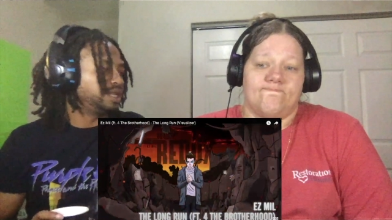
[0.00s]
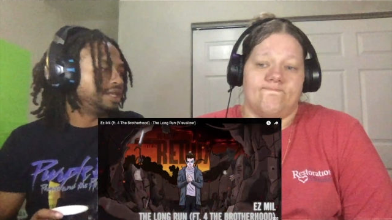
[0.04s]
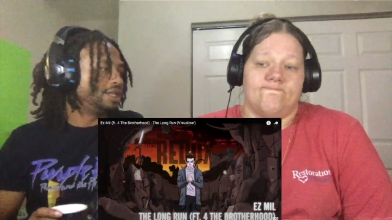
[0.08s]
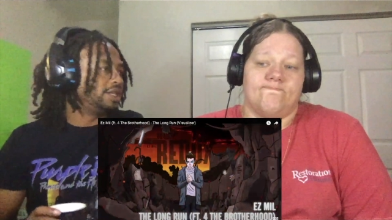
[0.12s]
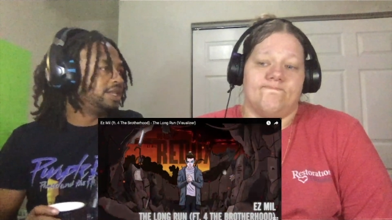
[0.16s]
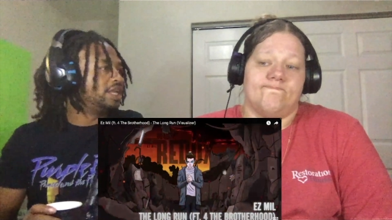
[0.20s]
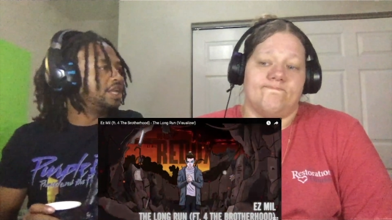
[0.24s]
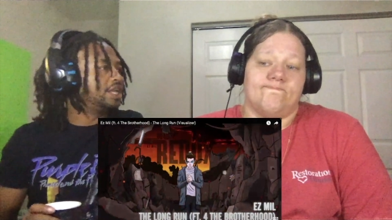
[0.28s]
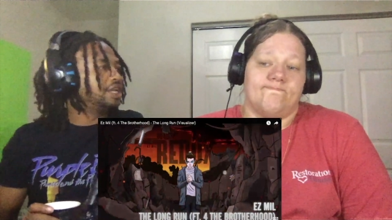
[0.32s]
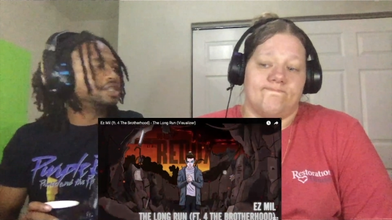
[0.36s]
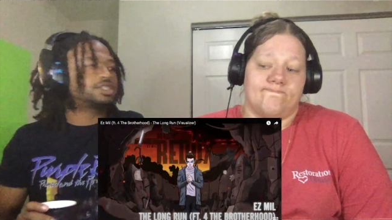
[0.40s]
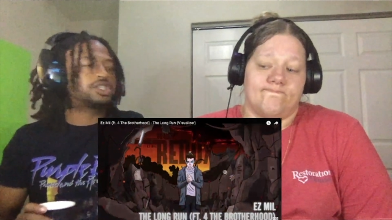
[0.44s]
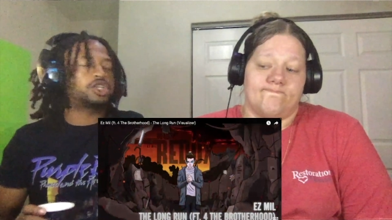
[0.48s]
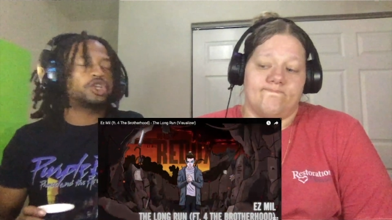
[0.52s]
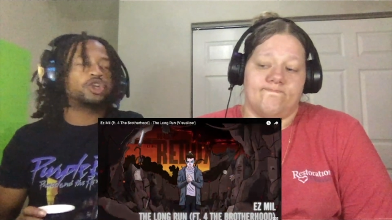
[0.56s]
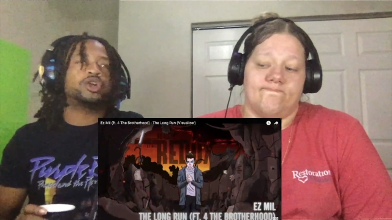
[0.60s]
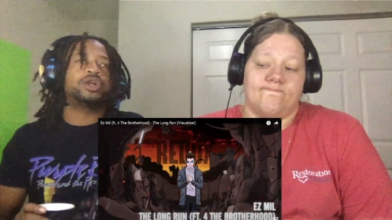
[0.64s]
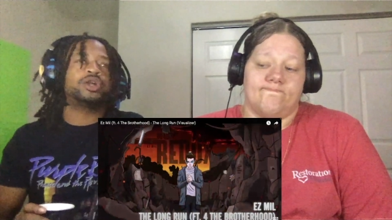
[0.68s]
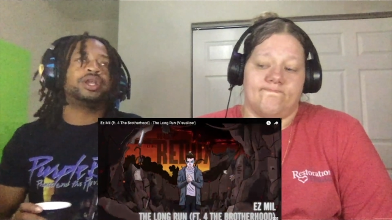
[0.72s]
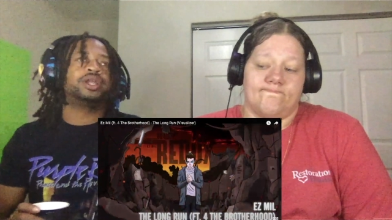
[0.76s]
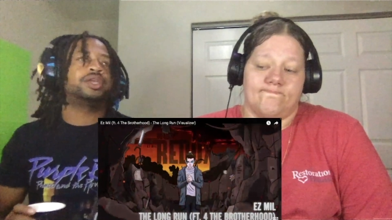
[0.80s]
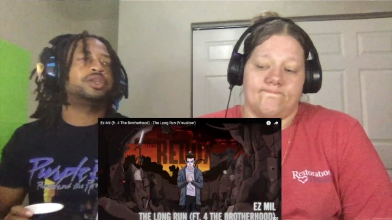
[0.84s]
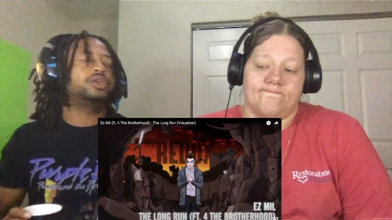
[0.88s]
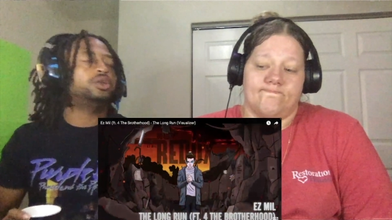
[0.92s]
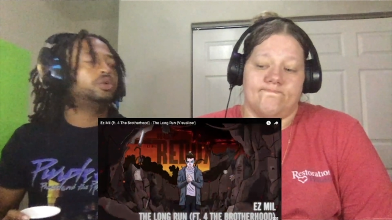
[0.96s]
Speaker 1: Niggas here
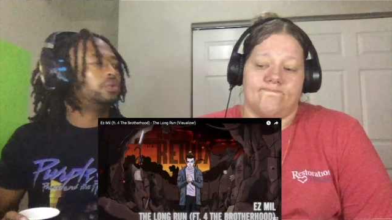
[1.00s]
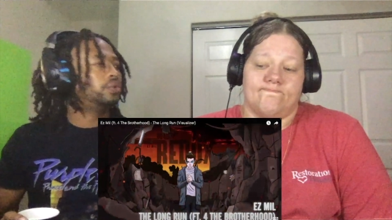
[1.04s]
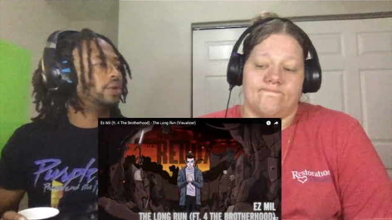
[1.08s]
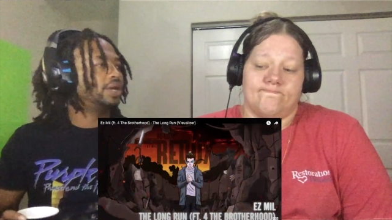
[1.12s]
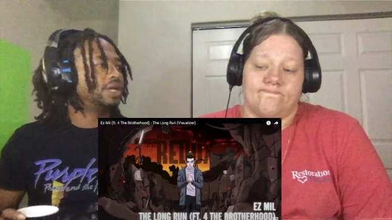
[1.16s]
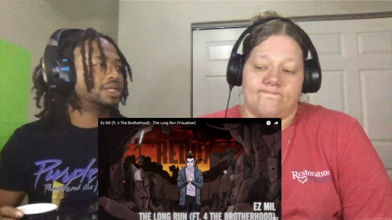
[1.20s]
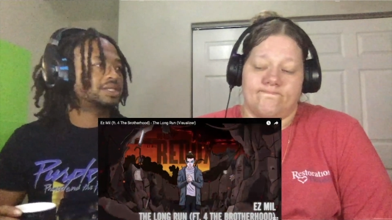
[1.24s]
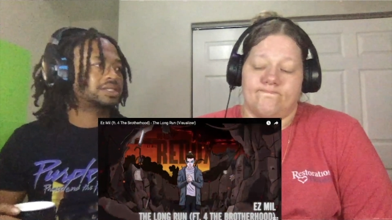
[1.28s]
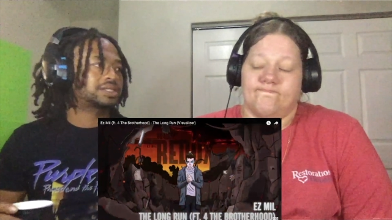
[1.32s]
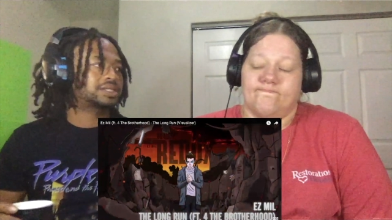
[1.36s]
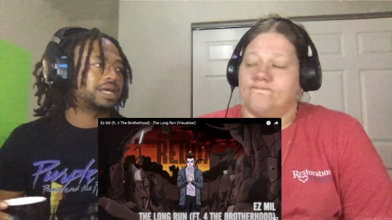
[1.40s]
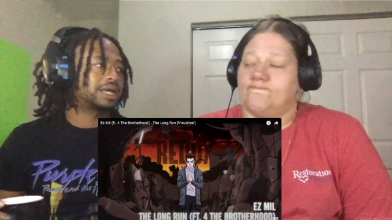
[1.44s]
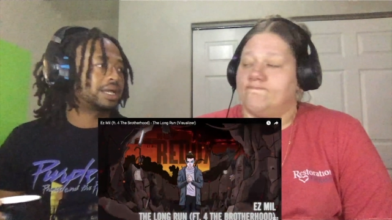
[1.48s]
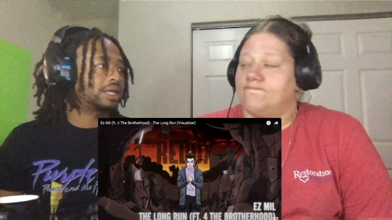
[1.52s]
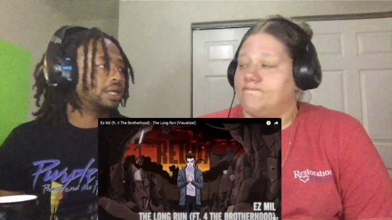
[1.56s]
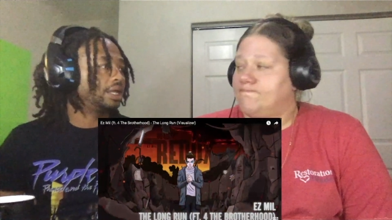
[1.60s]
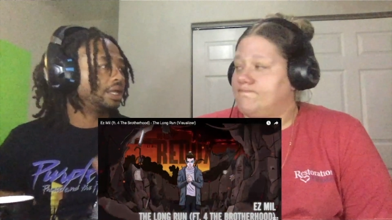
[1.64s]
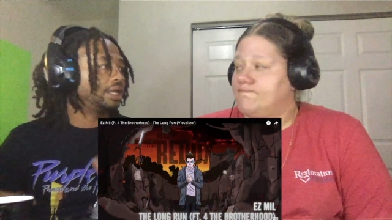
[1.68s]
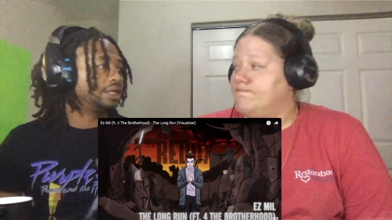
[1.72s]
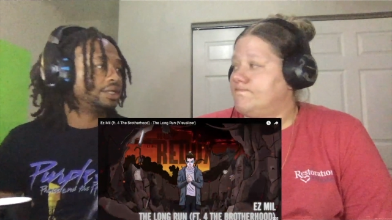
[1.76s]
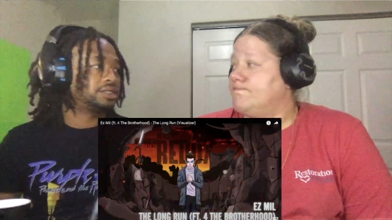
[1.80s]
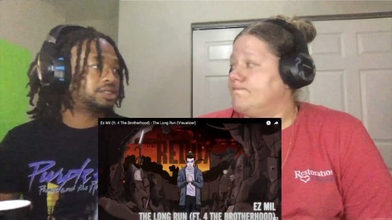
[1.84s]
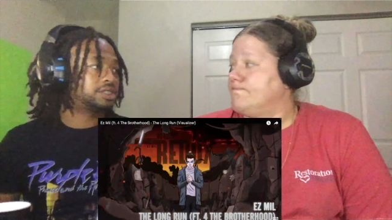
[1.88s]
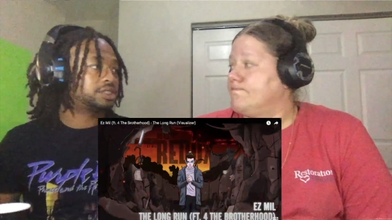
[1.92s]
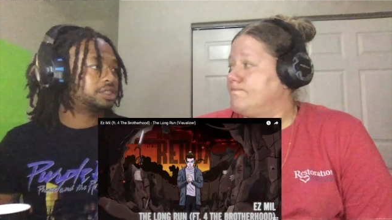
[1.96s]
in the U S like it
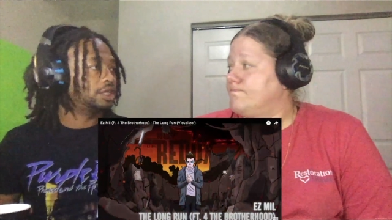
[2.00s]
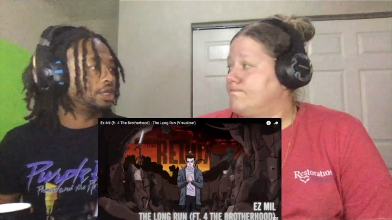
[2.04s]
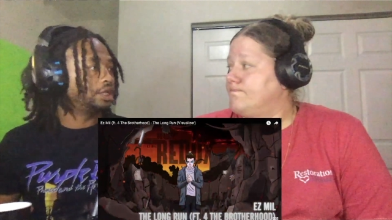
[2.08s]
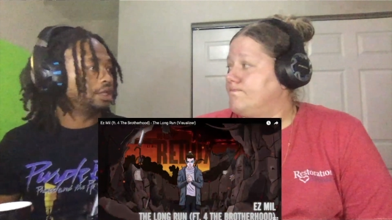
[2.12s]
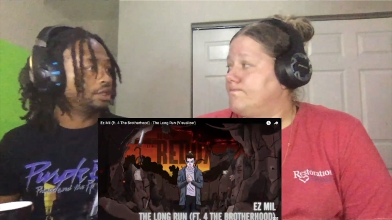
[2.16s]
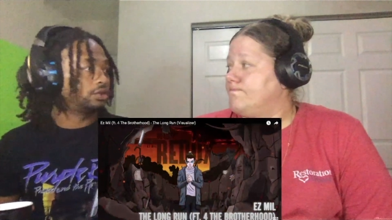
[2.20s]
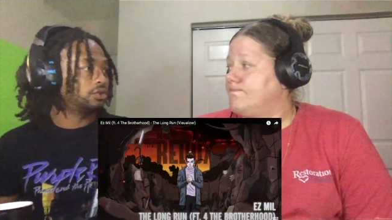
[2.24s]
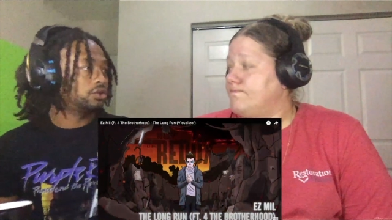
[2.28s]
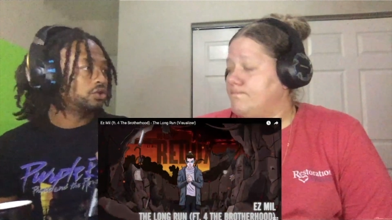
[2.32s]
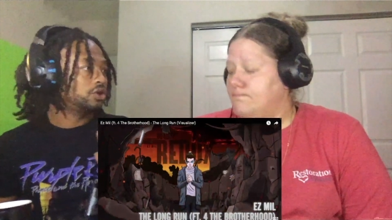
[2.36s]
ain't shit. You know